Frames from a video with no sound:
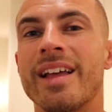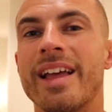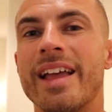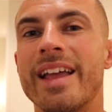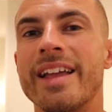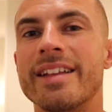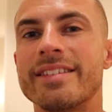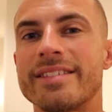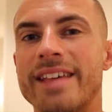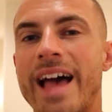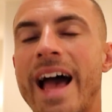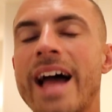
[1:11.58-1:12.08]

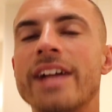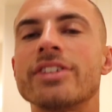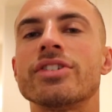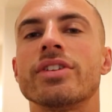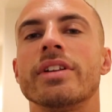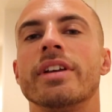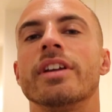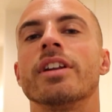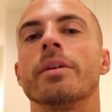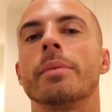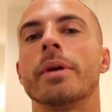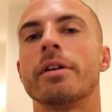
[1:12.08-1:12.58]
it's
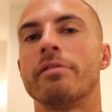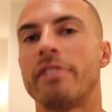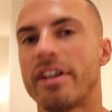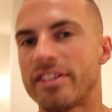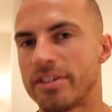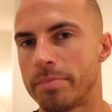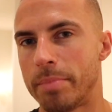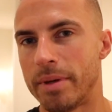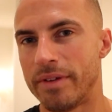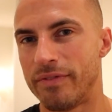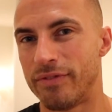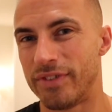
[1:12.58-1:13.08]
actually going to be a
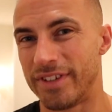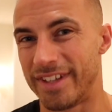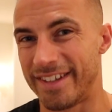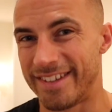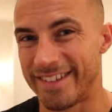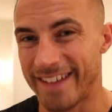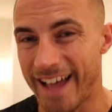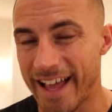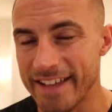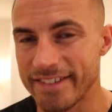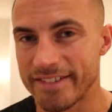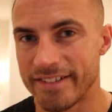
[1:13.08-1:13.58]
recipe for
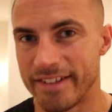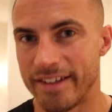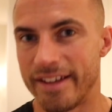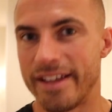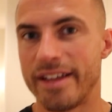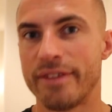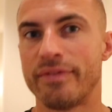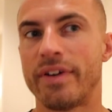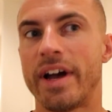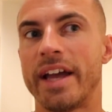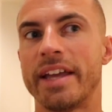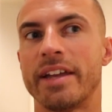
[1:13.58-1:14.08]
disaster
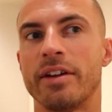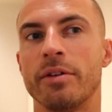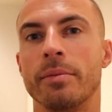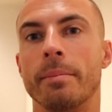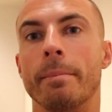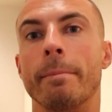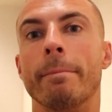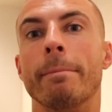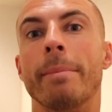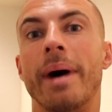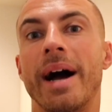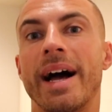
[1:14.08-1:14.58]
if I
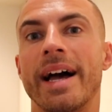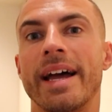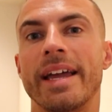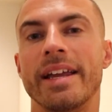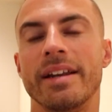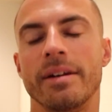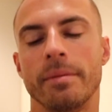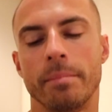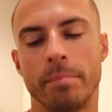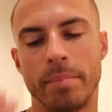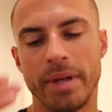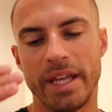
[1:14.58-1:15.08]

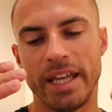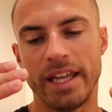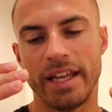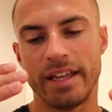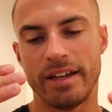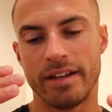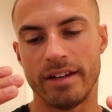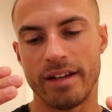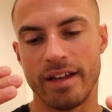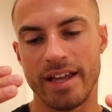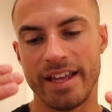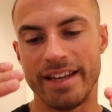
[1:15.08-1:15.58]
combine being
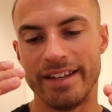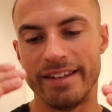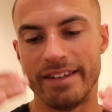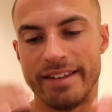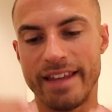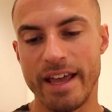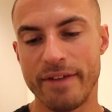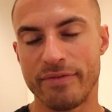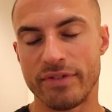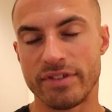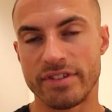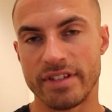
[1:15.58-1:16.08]
in a
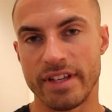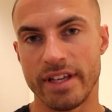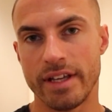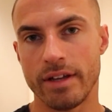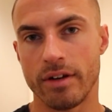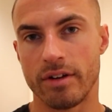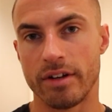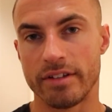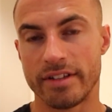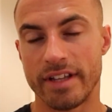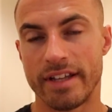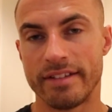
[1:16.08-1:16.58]
deficit
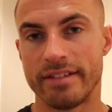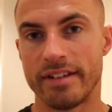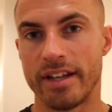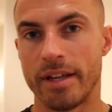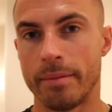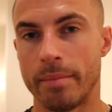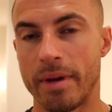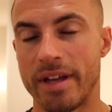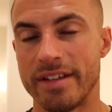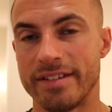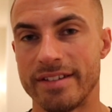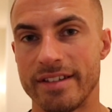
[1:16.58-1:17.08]
on a day-to-day
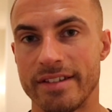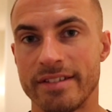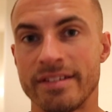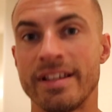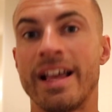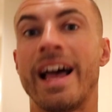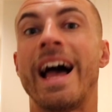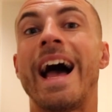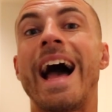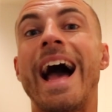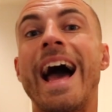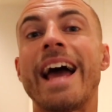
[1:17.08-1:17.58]
basis
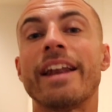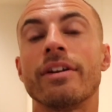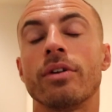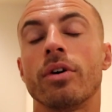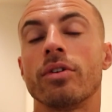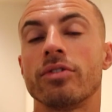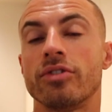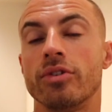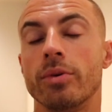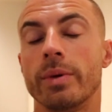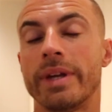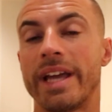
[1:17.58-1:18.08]
and
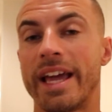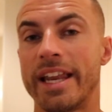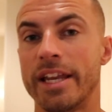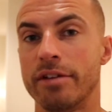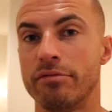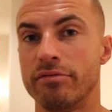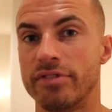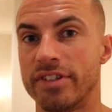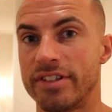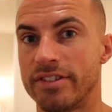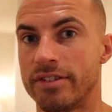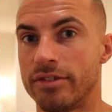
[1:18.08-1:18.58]
not doing any
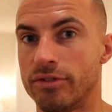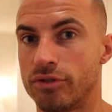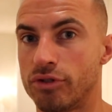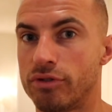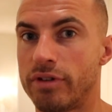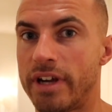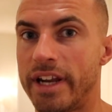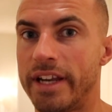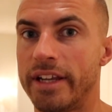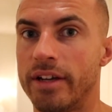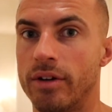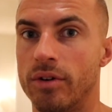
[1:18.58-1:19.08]
resistance
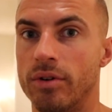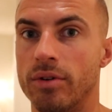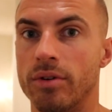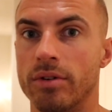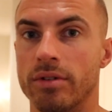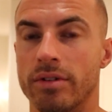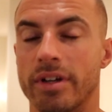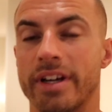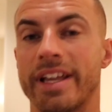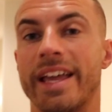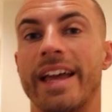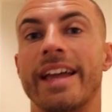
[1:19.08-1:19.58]
training at
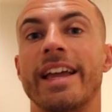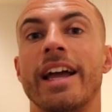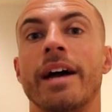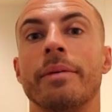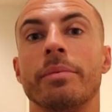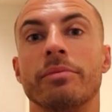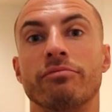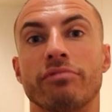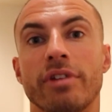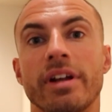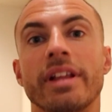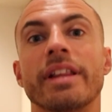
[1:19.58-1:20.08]
all, okay?
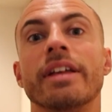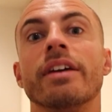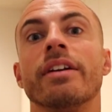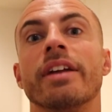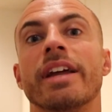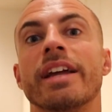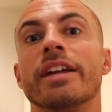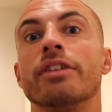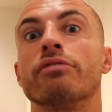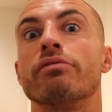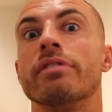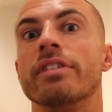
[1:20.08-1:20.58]
I'm really going
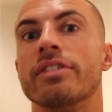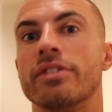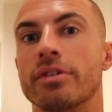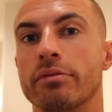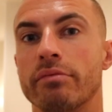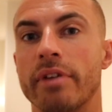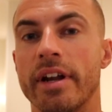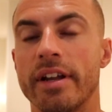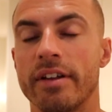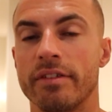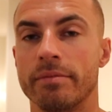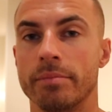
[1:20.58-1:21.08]
to increase the
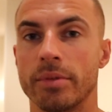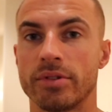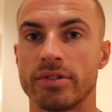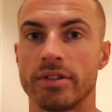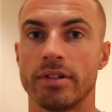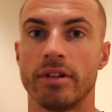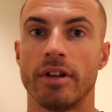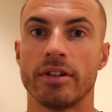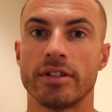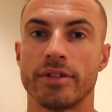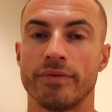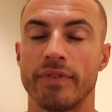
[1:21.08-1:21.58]
rate of muscle
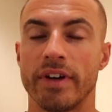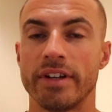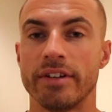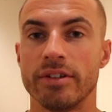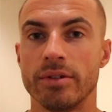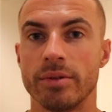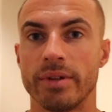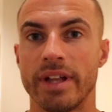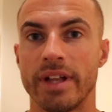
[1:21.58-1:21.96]
loss if I do